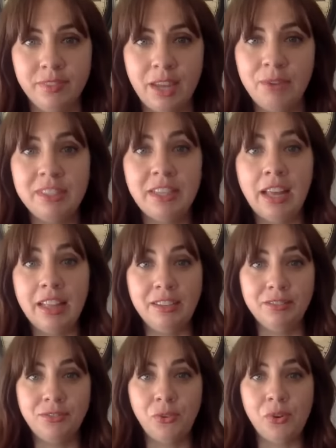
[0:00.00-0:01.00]
It was
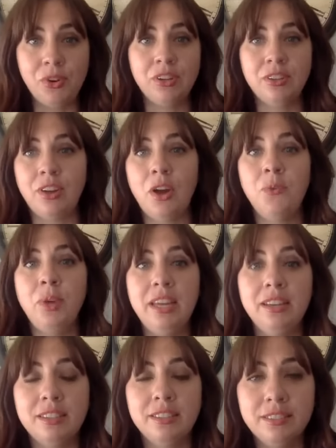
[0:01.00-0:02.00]
silent for a
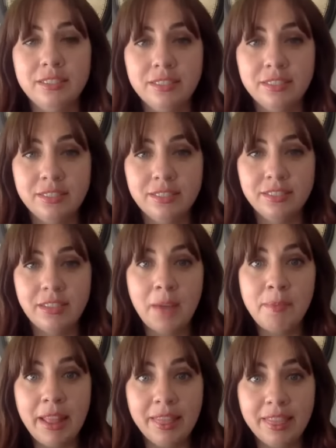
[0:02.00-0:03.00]
week, a
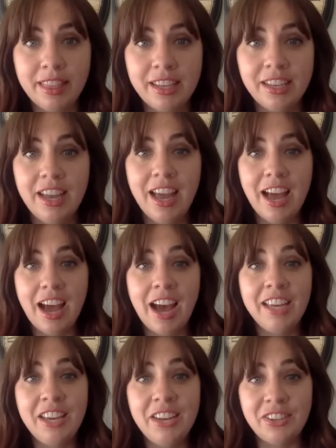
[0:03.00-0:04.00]
month,
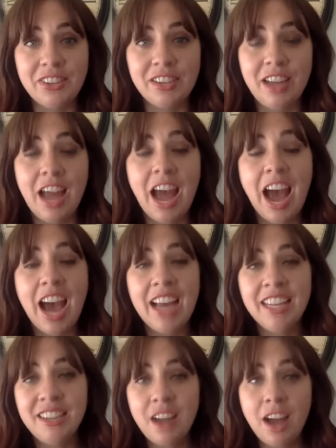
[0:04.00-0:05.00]
a year. I
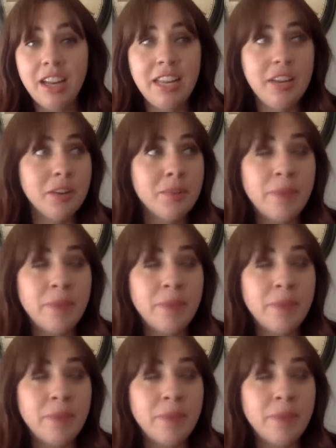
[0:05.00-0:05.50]
did not hear